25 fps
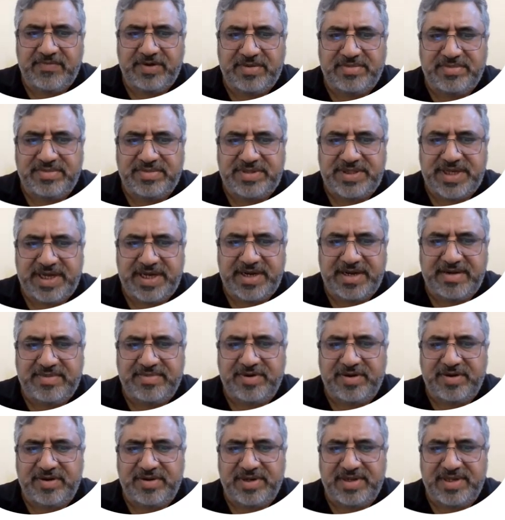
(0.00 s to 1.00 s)
From channel
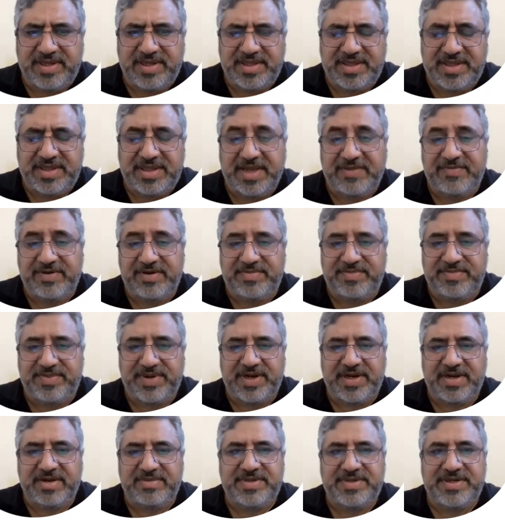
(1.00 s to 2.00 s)
modeling, several
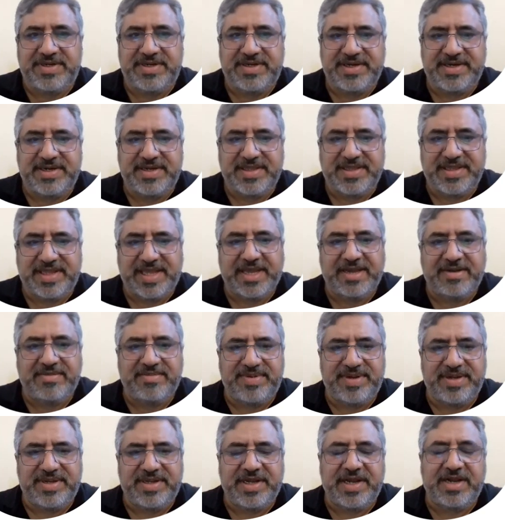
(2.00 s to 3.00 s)
parameters can
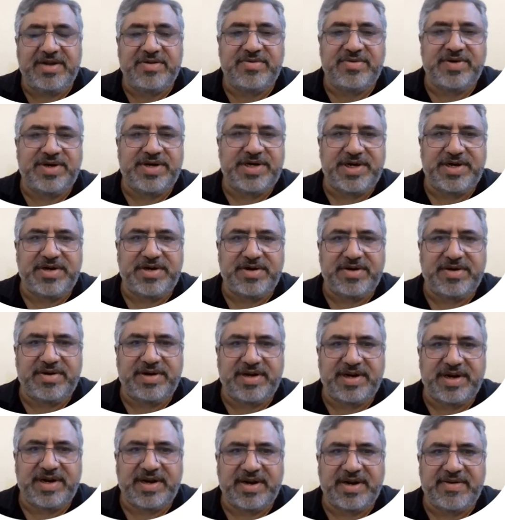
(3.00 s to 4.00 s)
be calculated or
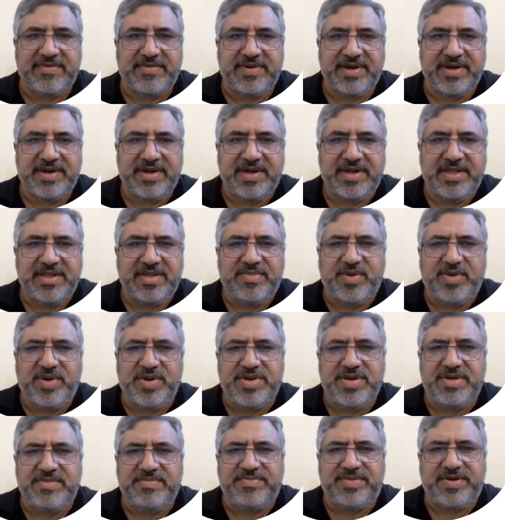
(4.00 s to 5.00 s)
derived. The
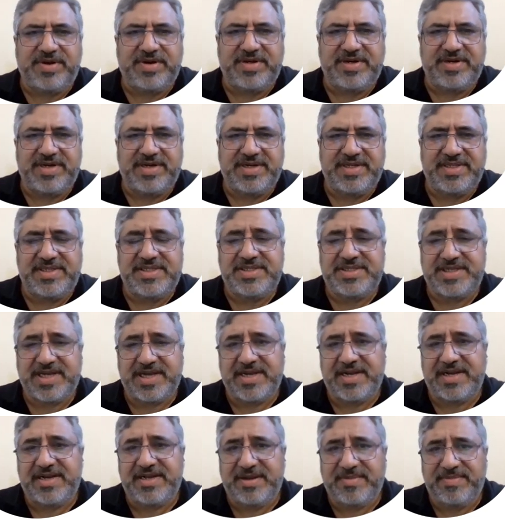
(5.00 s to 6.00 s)
most important is
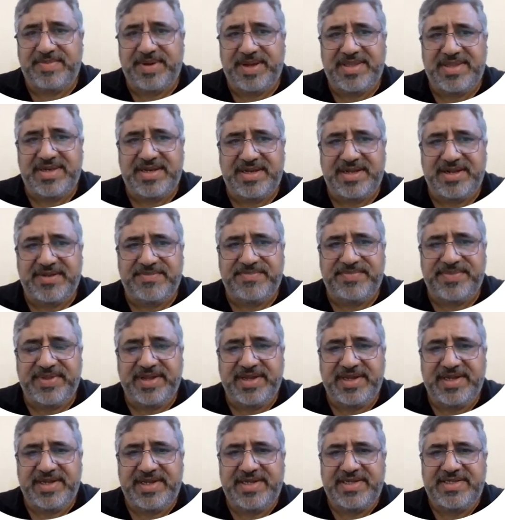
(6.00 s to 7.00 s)
channel capacity.
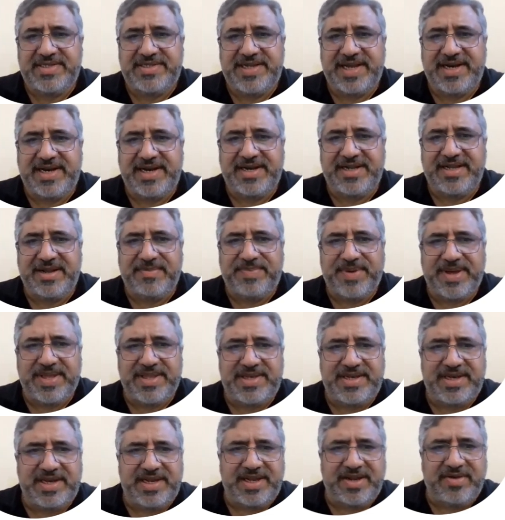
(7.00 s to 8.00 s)
Channel
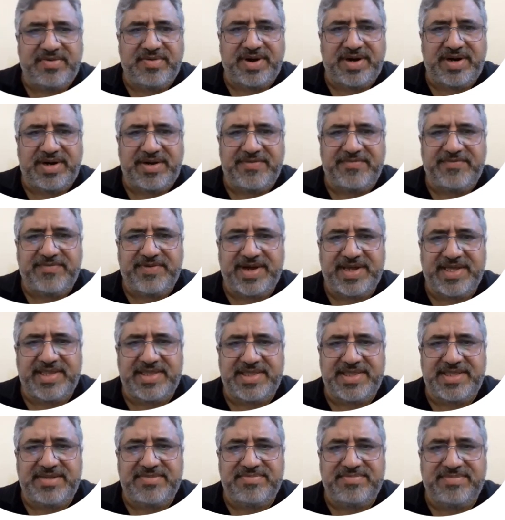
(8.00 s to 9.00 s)
capacity
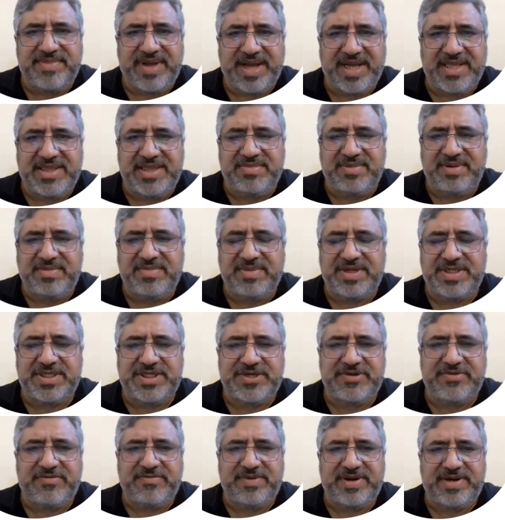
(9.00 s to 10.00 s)
quantifies the maximum
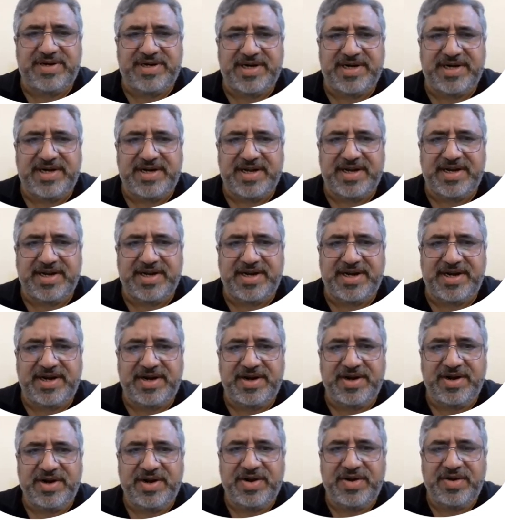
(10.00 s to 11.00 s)
achievable data rate
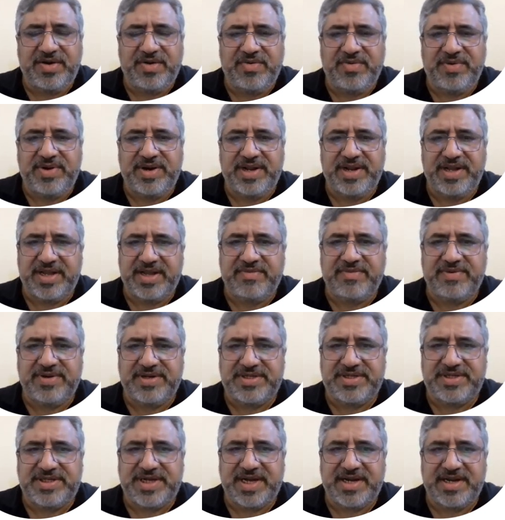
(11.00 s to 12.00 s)
over a
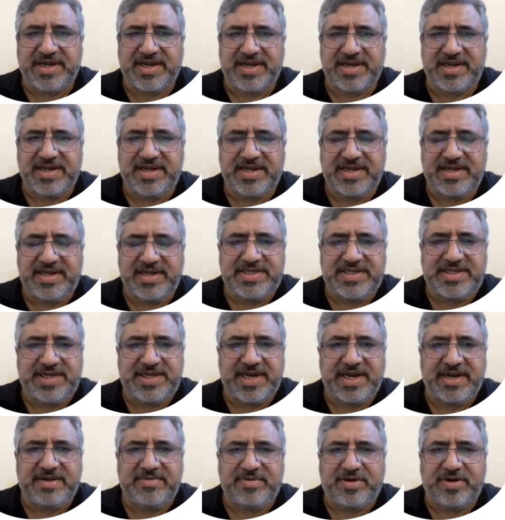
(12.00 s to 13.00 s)
given channel.
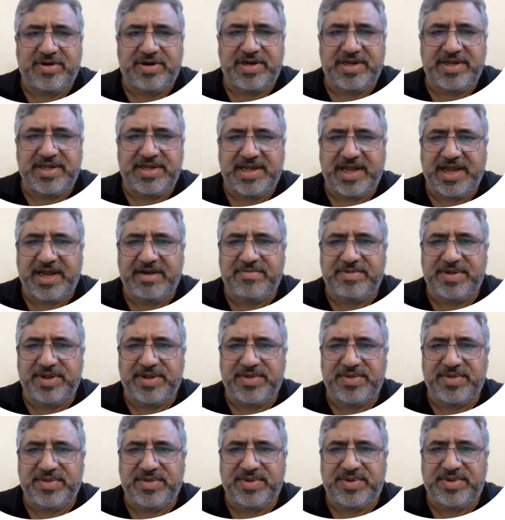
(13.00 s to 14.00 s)
Channel modeling can be
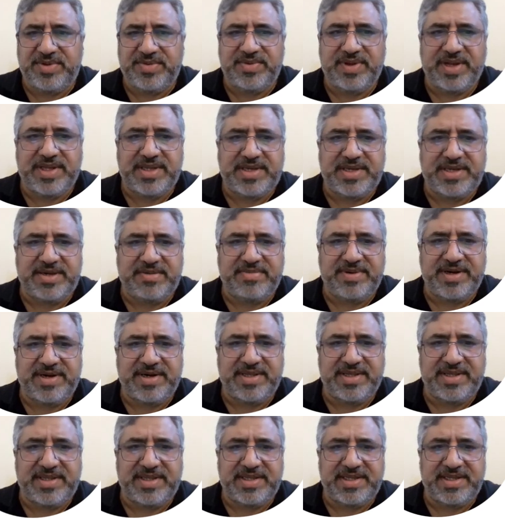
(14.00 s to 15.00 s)
used to
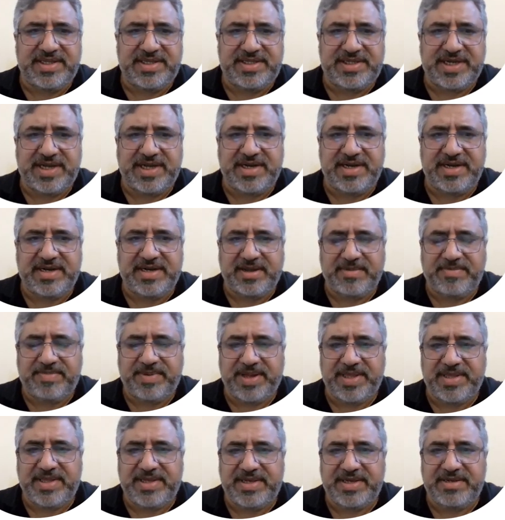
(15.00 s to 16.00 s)
estimate the channel
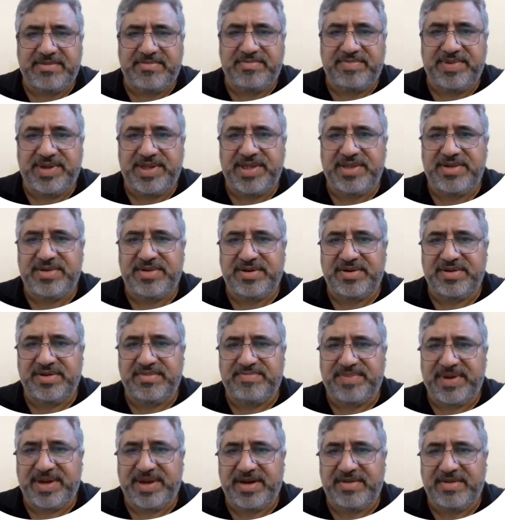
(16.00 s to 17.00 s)
capacity based
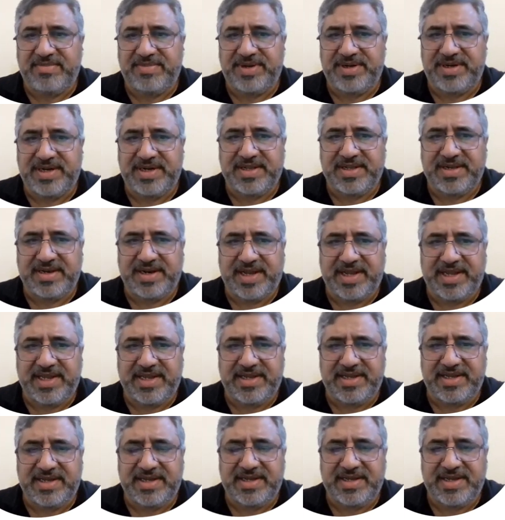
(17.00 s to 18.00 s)
on parameters
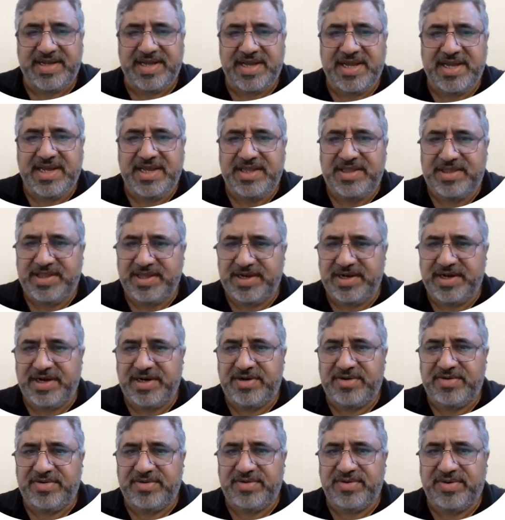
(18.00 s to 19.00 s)
like
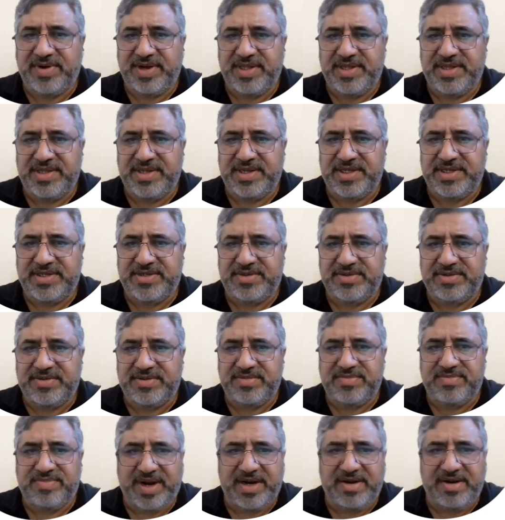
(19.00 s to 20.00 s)
signal to noise
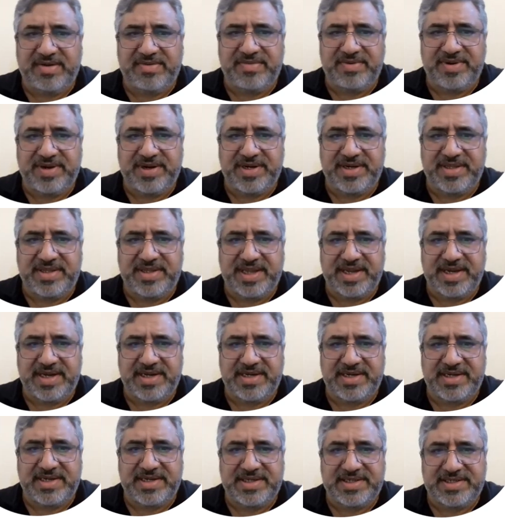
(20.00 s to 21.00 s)
ratio, bandwidth,
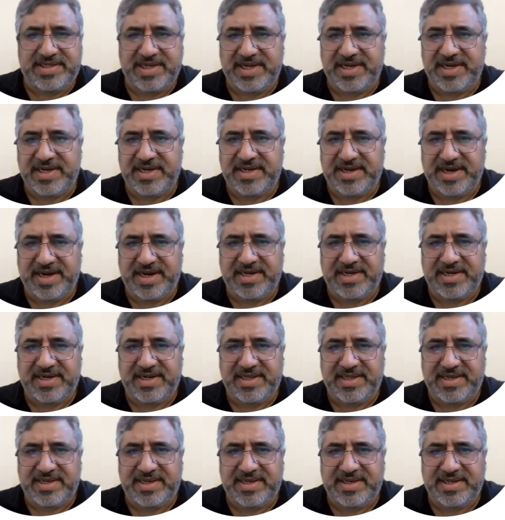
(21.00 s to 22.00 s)
and channel
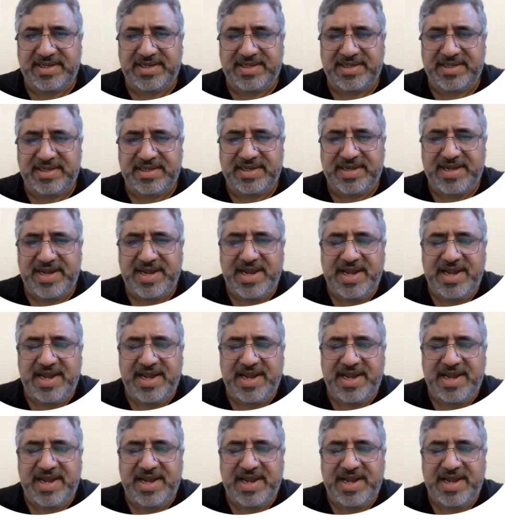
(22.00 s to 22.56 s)
characteristics.